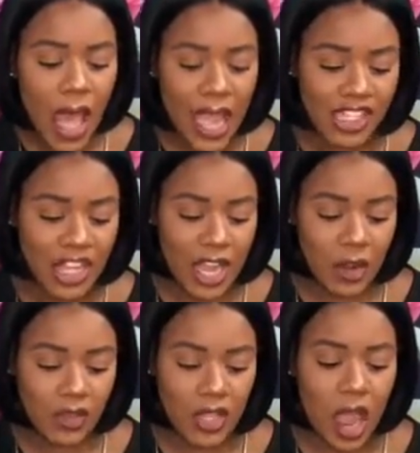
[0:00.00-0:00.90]

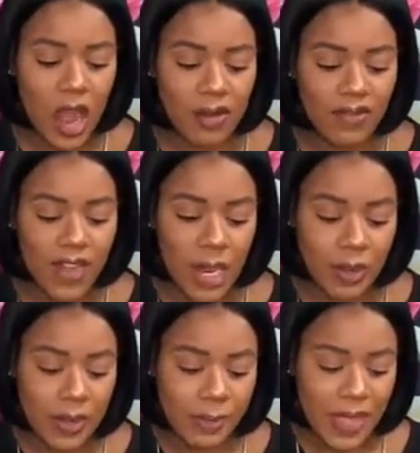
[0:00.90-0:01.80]
eyeshadows are
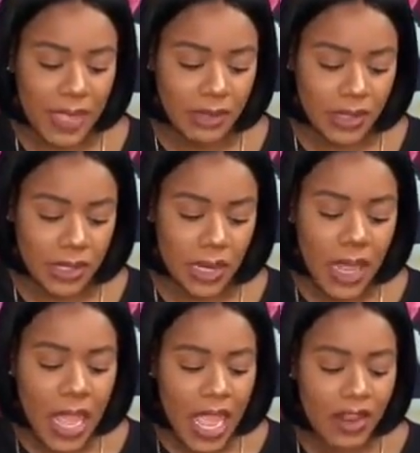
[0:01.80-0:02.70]
very pigmented.
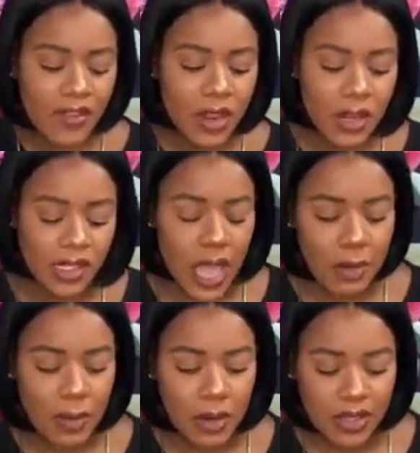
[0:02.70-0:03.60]
And if you're the type
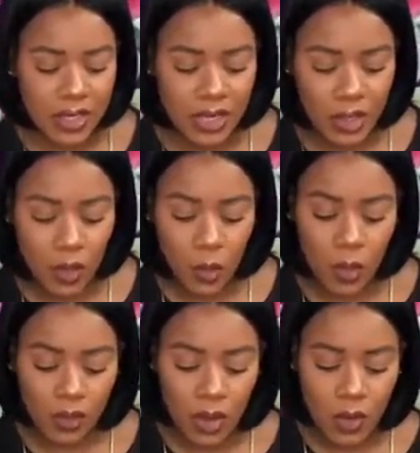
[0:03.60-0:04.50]
of person that
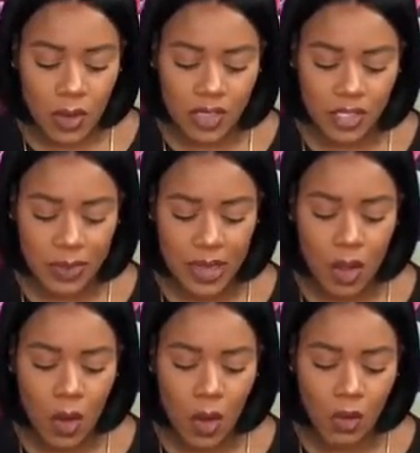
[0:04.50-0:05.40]
don't, don't want to spend
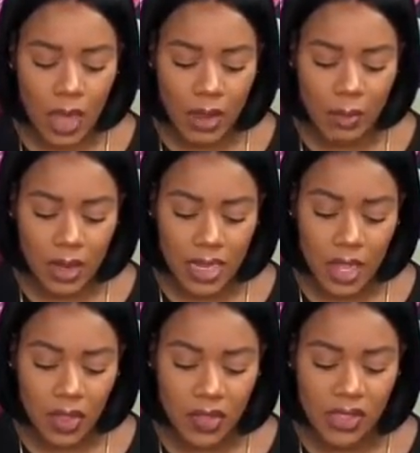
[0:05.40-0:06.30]
a whole lot of money
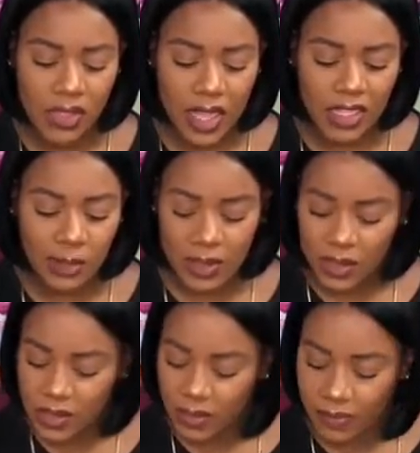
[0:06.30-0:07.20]
on these
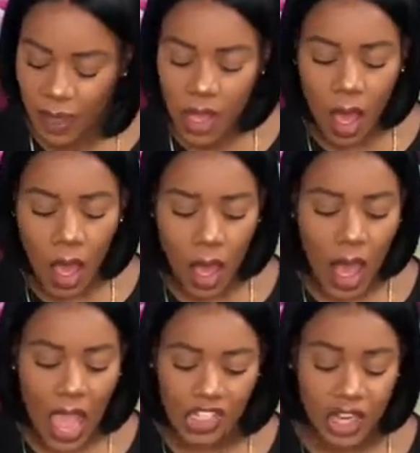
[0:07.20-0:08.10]
expensive uh,
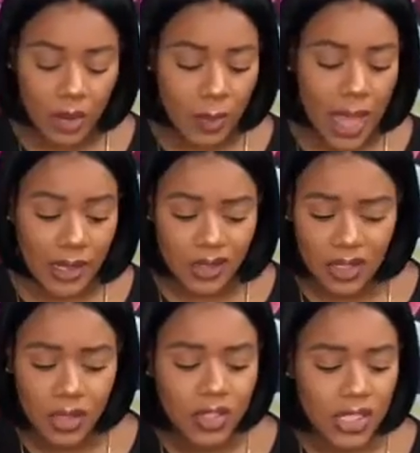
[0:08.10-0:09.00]
eyeshadow palettes
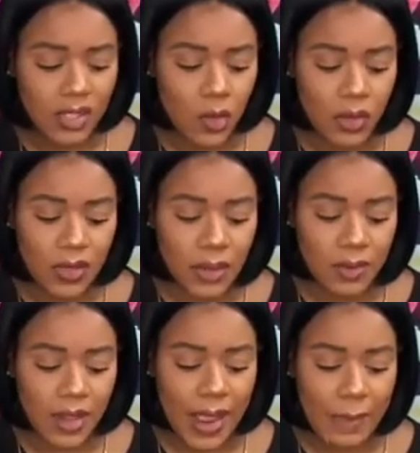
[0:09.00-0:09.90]
and you just want
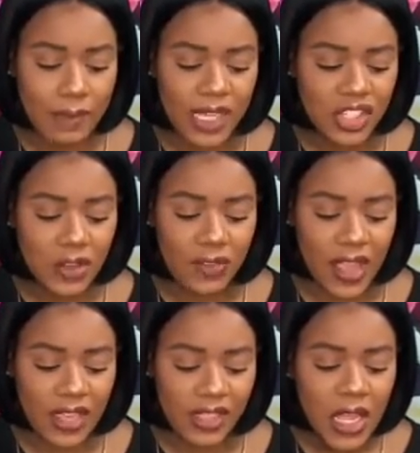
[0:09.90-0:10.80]
something that beats your
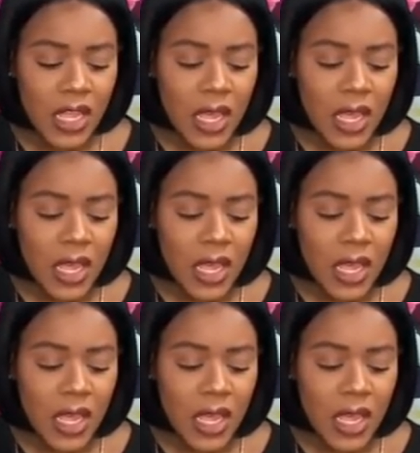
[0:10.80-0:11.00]
face,